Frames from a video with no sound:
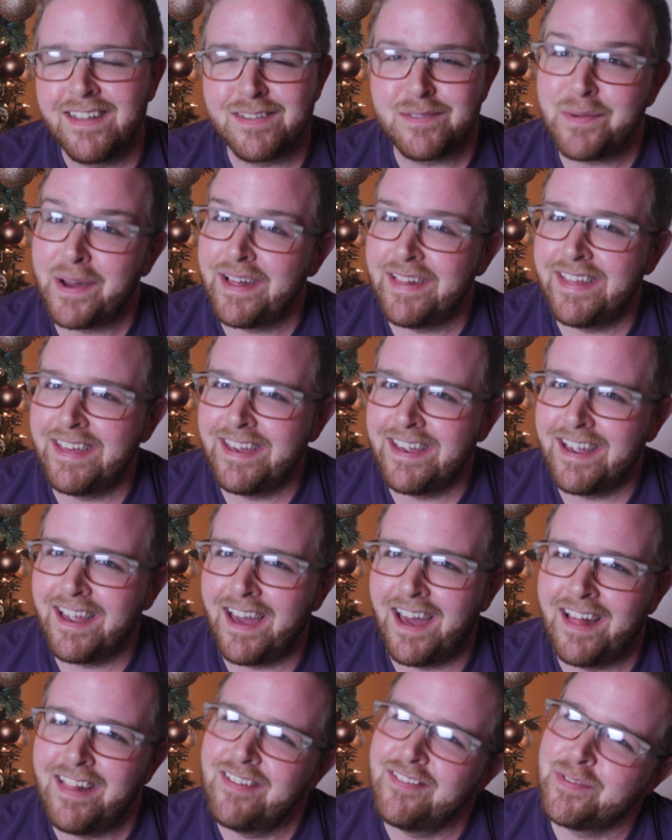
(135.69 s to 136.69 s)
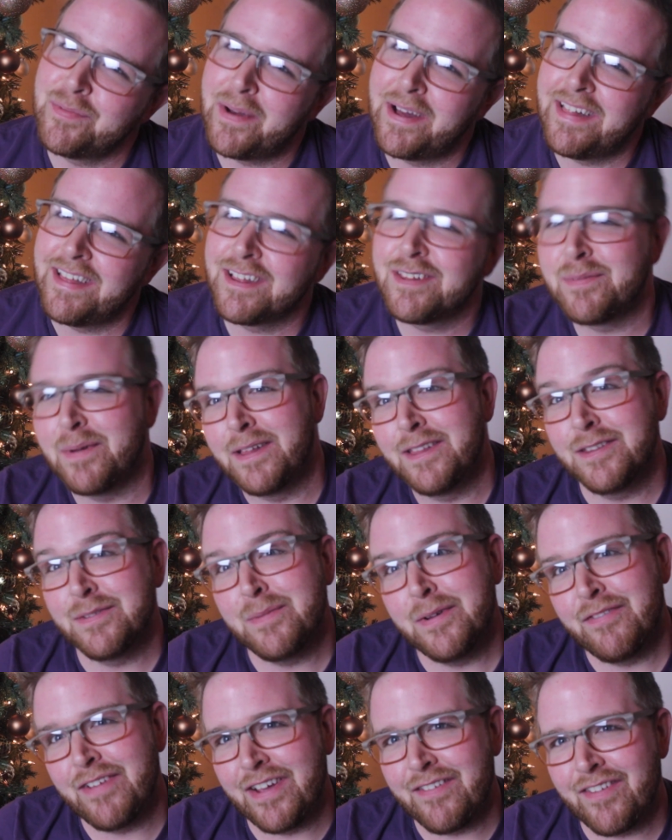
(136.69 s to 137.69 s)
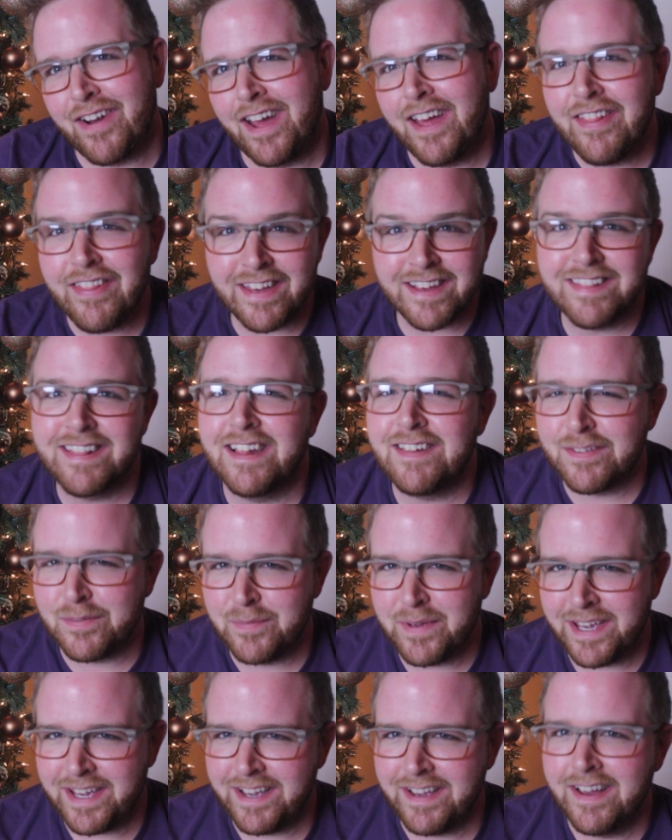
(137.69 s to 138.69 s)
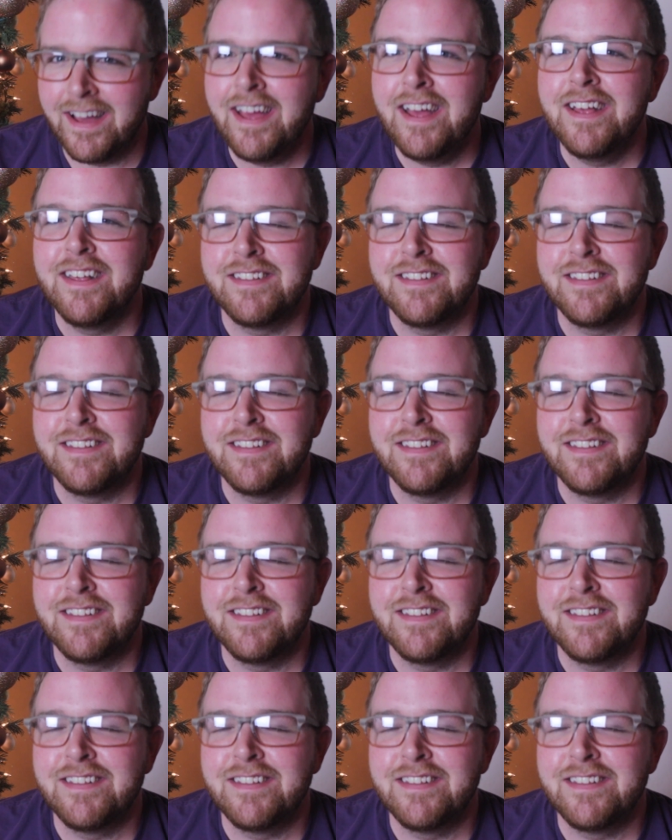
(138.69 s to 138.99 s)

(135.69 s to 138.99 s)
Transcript: Smiling, I love smiling, smiling's my favorite. Like that's me.